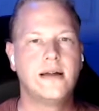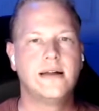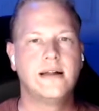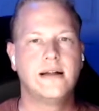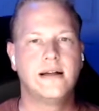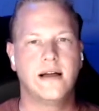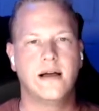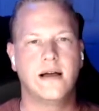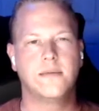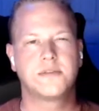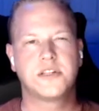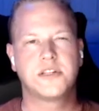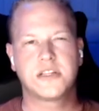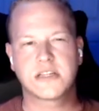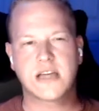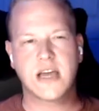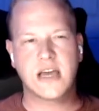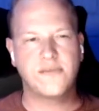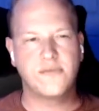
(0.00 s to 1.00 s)
So
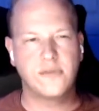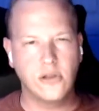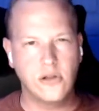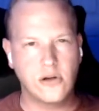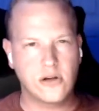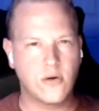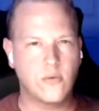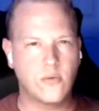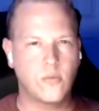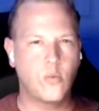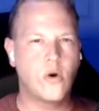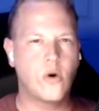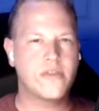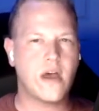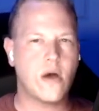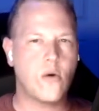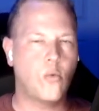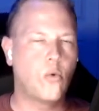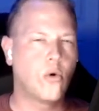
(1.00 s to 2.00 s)
that's kind of a look at what
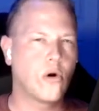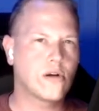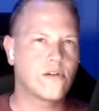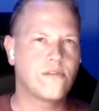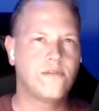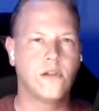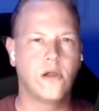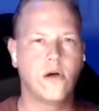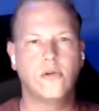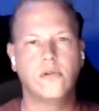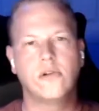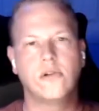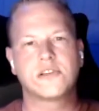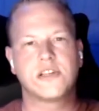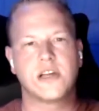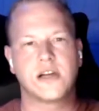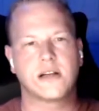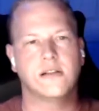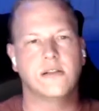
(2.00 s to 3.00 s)
that workflow
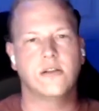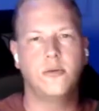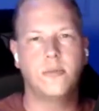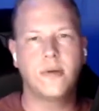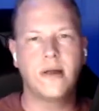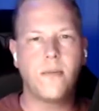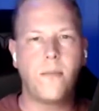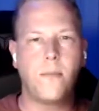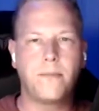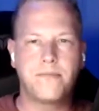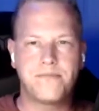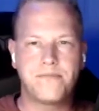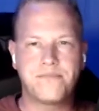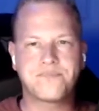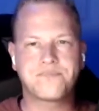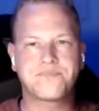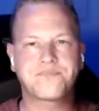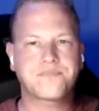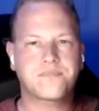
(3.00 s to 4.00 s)
looks like a little bit.
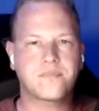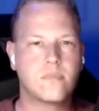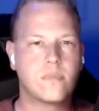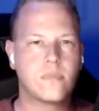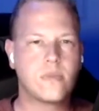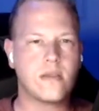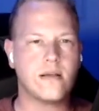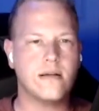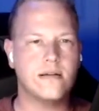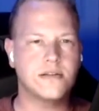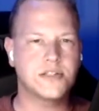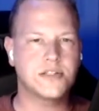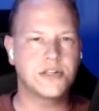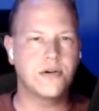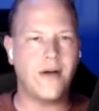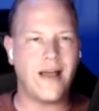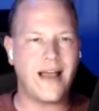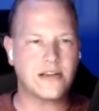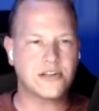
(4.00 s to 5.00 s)

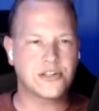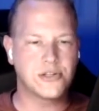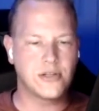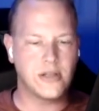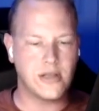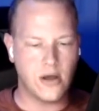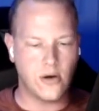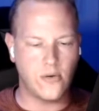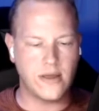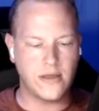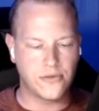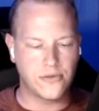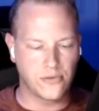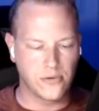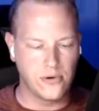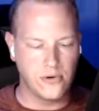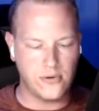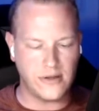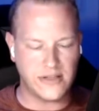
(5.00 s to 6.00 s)
So actually going
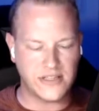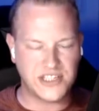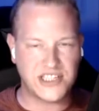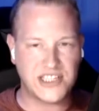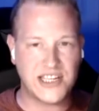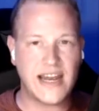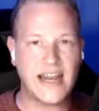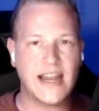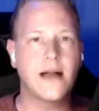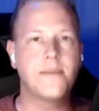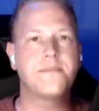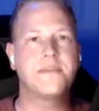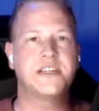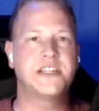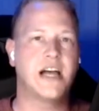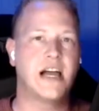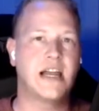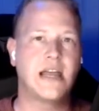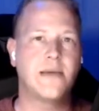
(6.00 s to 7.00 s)
through and setting up the
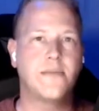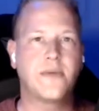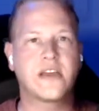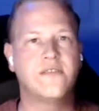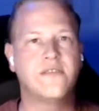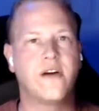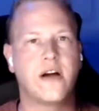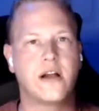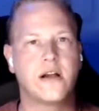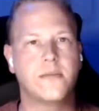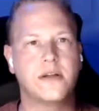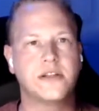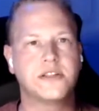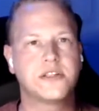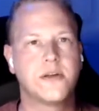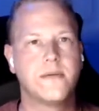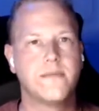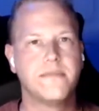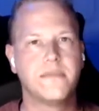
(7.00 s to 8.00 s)
dynamic
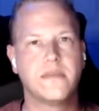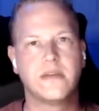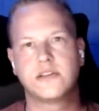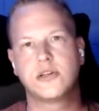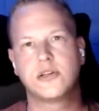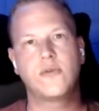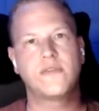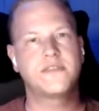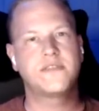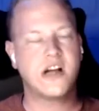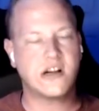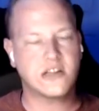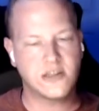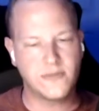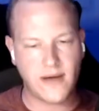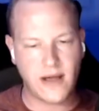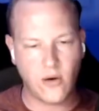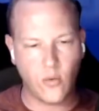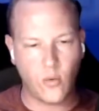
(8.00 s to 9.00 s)
environments. So we've talked
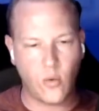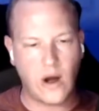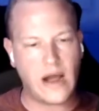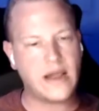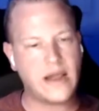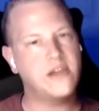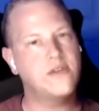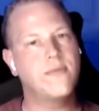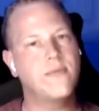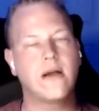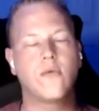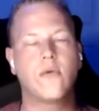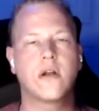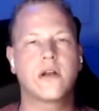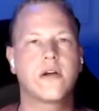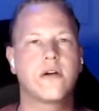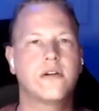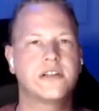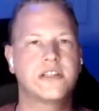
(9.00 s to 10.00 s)
about why you might want
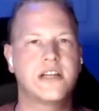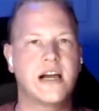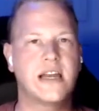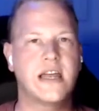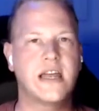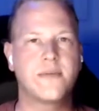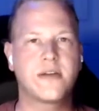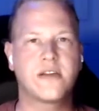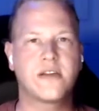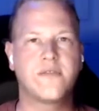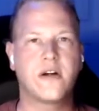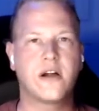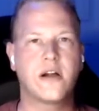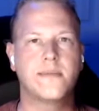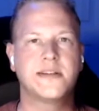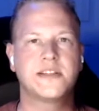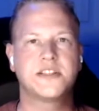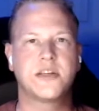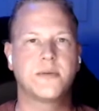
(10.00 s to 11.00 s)
to go to dynamic
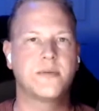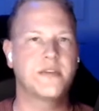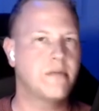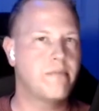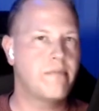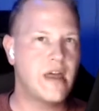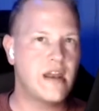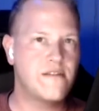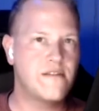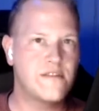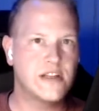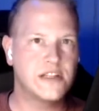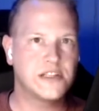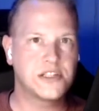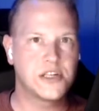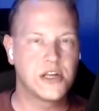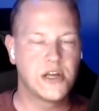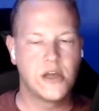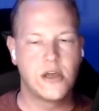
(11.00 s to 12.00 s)
environments, some of the
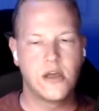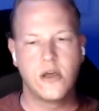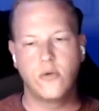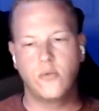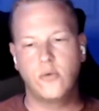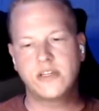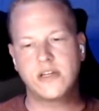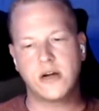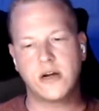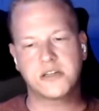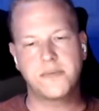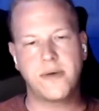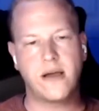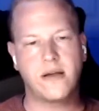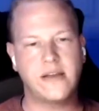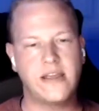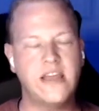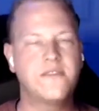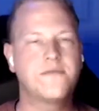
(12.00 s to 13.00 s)
benefits. We talked
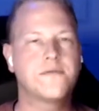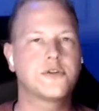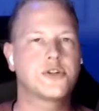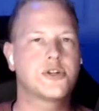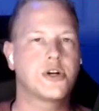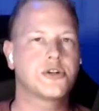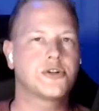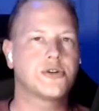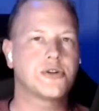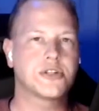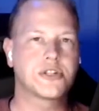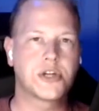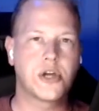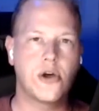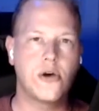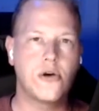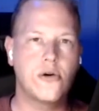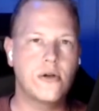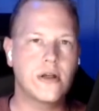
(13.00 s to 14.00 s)
about infrastructure as
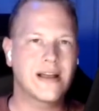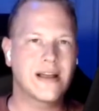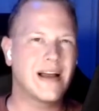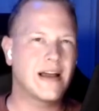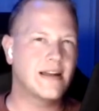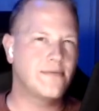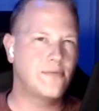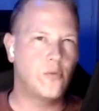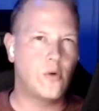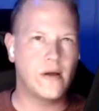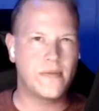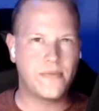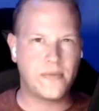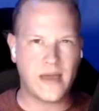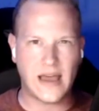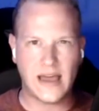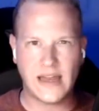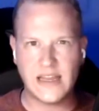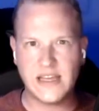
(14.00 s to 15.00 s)
code and kind of what
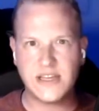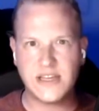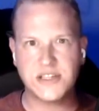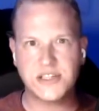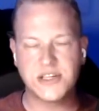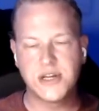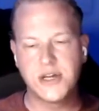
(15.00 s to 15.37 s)
that is.